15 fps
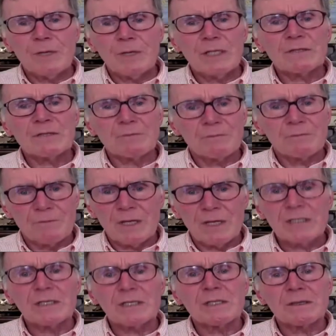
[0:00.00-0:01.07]

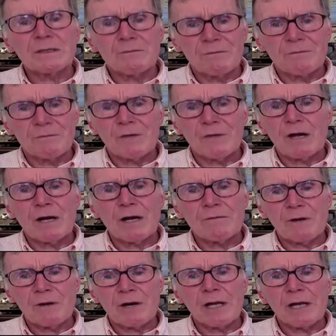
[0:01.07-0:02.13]
It is a very,
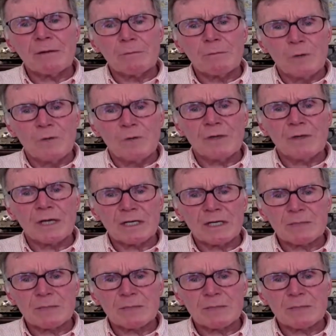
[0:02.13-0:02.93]
very moving